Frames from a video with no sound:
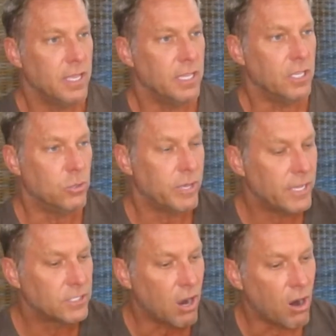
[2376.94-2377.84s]
You
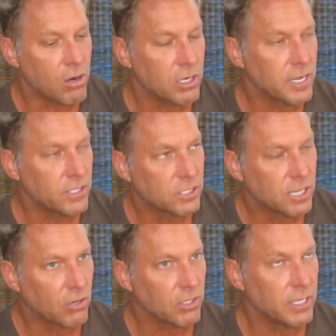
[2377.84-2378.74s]
guys aren't
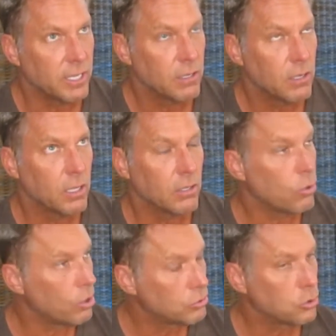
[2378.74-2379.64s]
necessarily
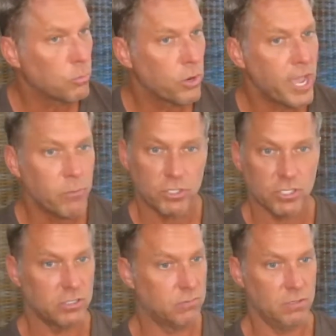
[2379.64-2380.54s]
loyal to a brand, which
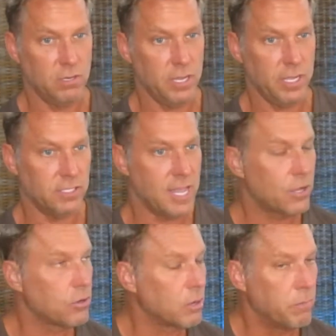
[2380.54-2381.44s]
is it's not
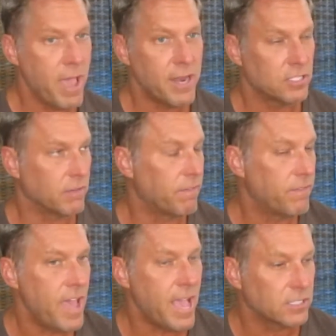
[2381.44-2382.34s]
good or bad, it's the
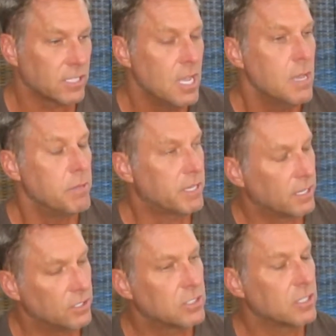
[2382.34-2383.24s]
facts
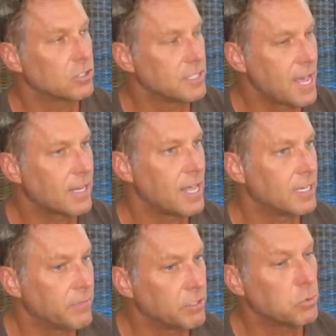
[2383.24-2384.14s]
because there's not a lot of
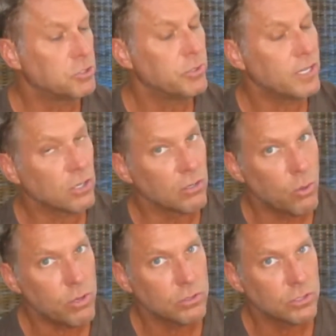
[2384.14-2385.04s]
difference. What you guys are
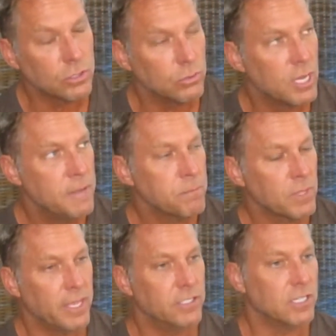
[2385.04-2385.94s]
loyal to
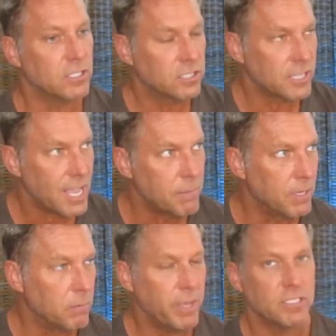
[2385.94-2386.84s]
is an
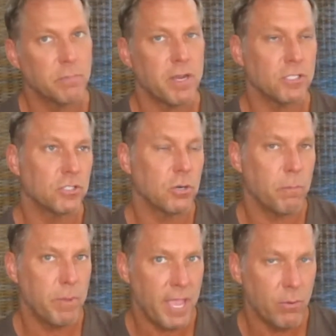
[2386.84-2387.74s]
assignment based upon a certain
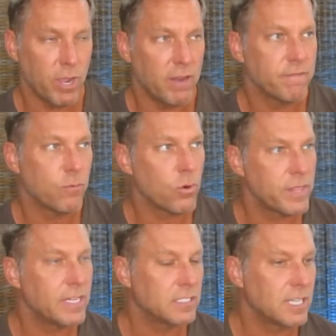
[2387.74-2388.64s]
pay rate for
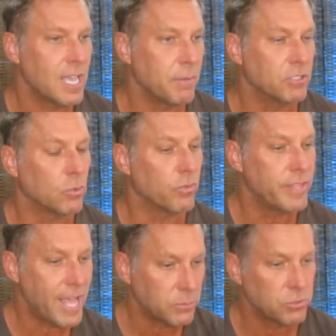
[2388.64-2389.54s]
that assignment. So
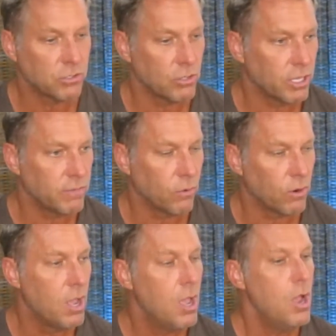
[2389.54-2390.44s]
that's what you're looking
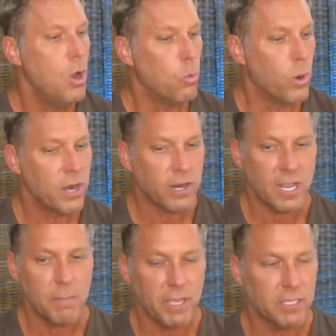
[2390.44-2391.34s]
for where can
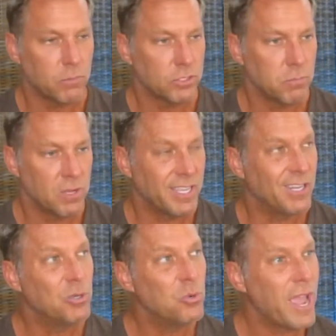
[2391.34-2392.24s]
I make the most money
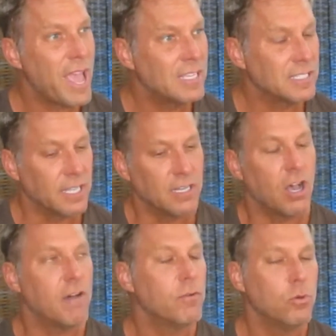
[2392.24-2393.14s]
and who has it? And
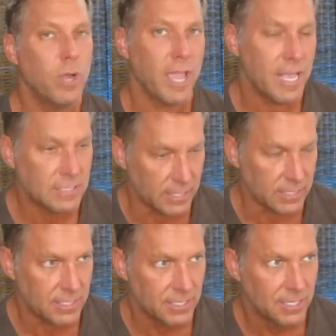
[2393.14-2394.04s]
of who has
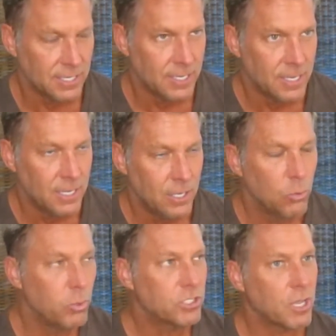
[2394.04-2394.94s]
it,
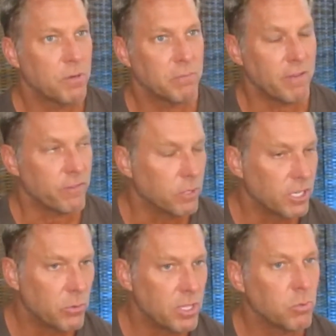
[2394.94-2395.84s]
which company am I
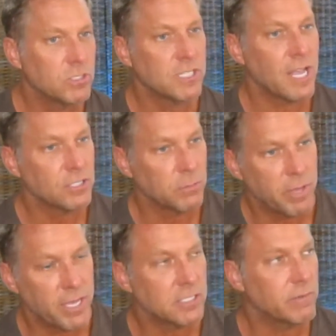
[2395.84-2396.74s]
familiar with? Which sounds the
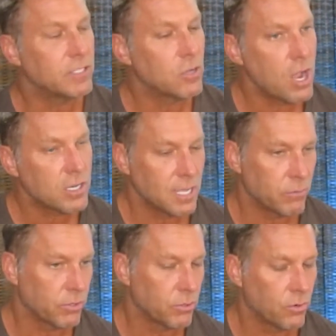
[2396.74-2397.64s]
best? And I talk to that
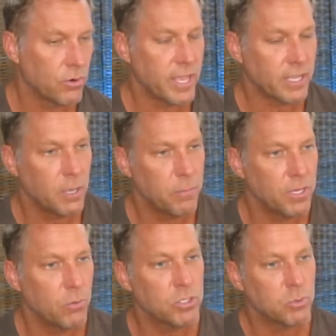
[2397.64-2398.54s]
recruiter or that
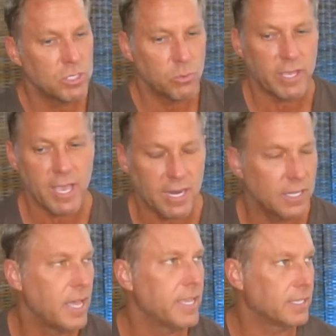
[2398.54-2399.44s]
company, which one do I kind of
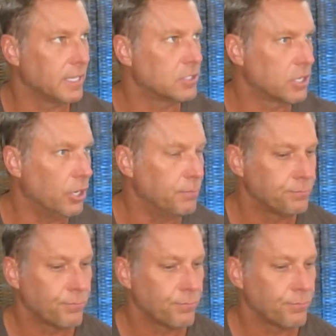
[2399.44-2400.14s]
like? And let's go.